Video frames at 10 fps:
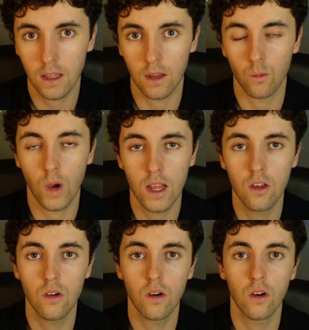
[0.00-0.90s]
that when
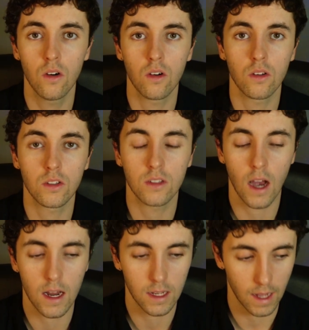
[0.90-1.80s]
you're
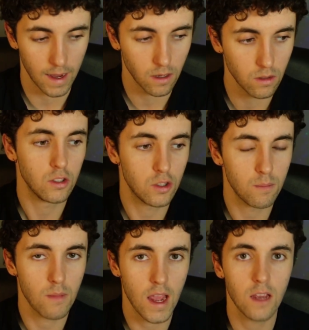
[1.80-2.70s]
starting out, to
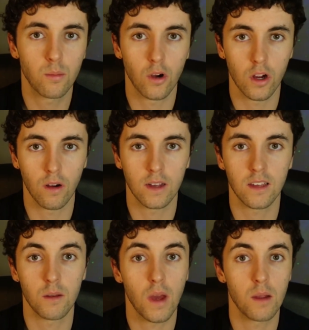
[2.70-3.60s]
make progress
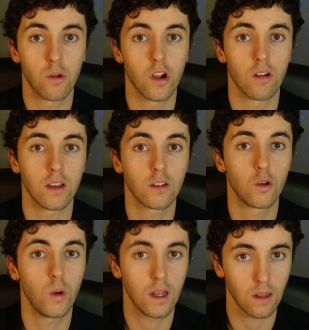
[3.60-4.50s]
and make progress
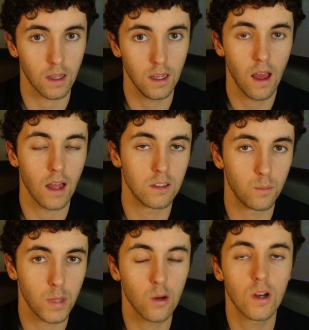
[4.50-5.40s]
quickly and to
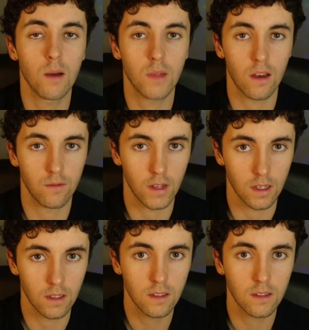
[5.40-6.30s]
build up that
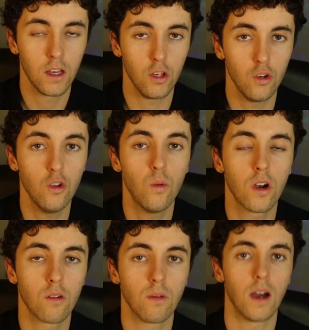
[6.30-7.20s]
fitness, you want
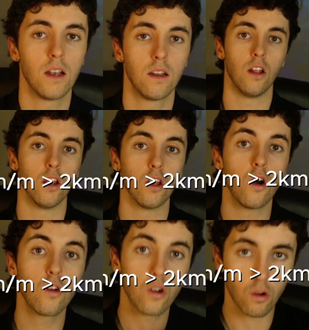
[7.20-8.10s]
to run
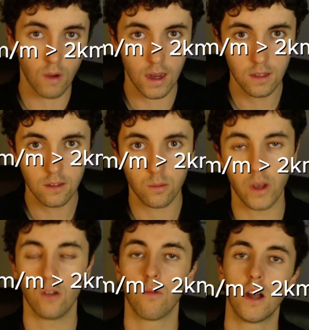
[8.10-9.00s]
longer runs where
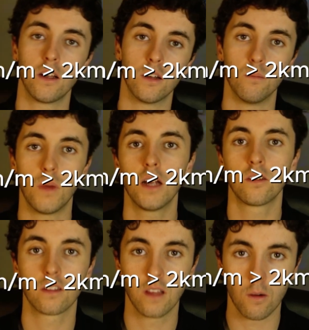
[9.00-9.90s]
you run at a
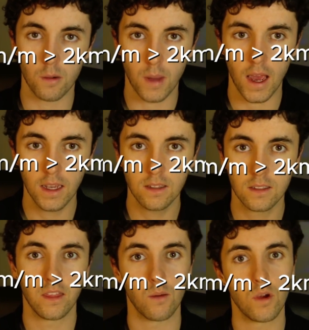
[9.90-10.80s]
much slower pace
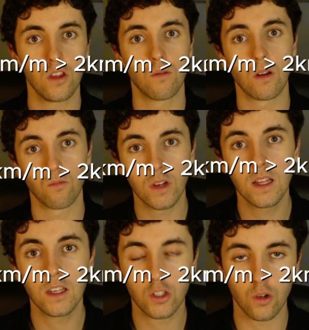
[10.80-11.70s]
than when you run
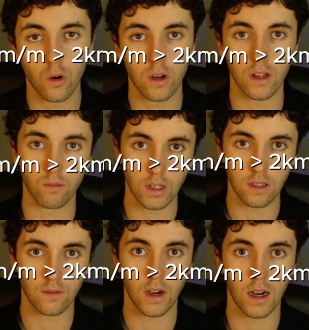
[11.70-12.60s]
really short and really
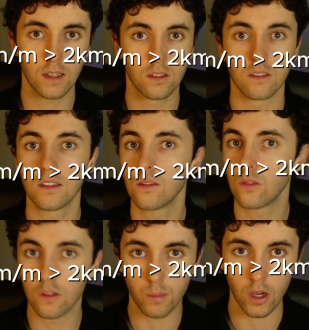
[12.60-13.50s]
fast, because this will
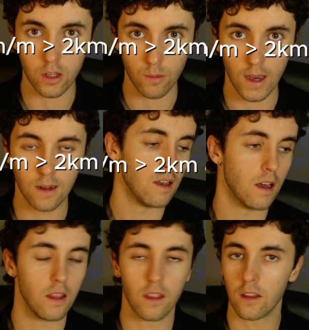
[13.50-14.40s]
just burn you up. Now,
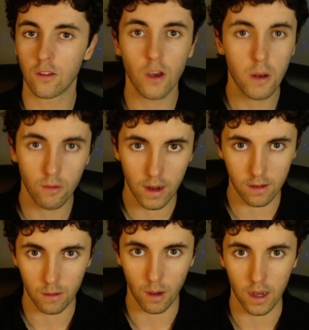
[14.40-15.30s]
there's so many
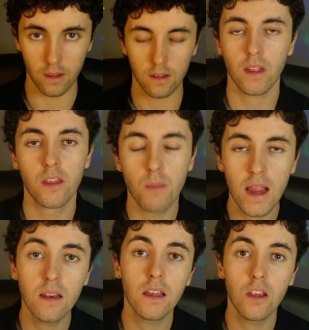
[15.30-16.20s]
reasons behind this. The
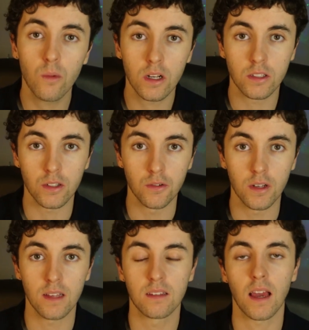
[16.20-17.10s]
main thing you want to do
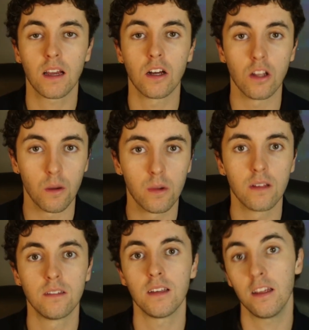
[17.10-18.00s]
is get
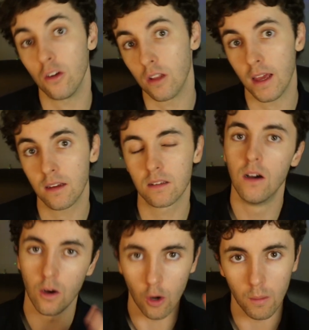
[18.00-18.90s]
kilometers in your legs,
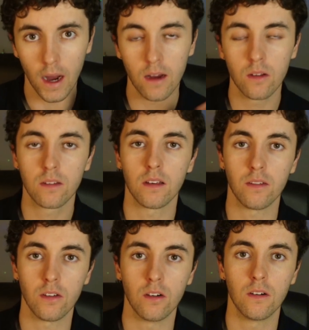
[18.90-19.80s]
or miles
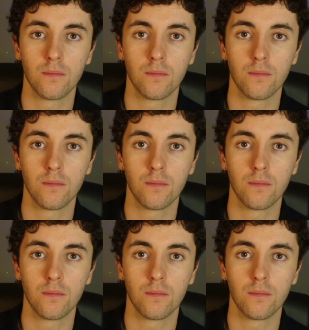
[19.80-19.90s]
if you're